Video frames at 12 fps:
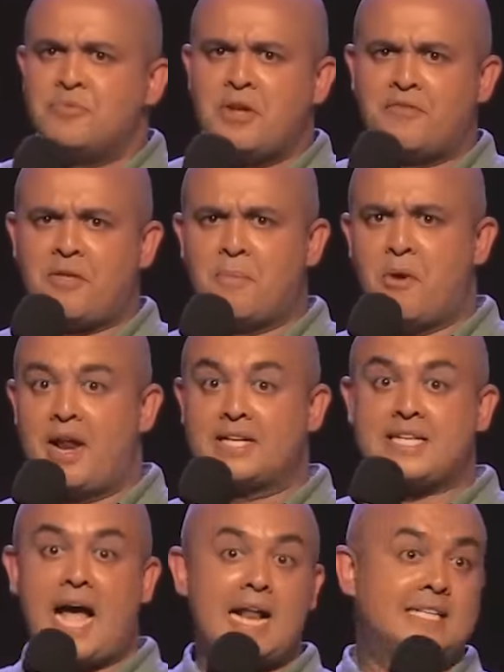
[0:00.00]
Of the morning,
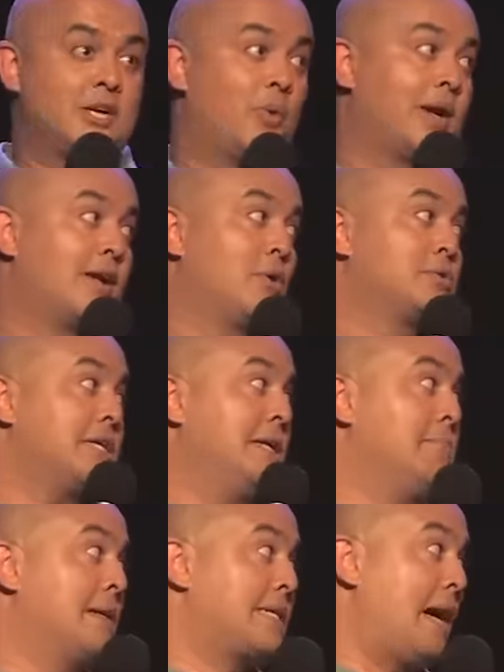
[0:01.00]
say, auntie, what goes
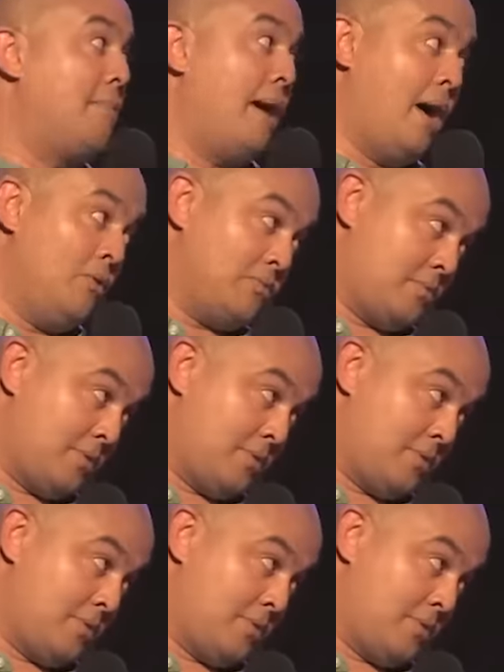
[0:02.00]
in must come out.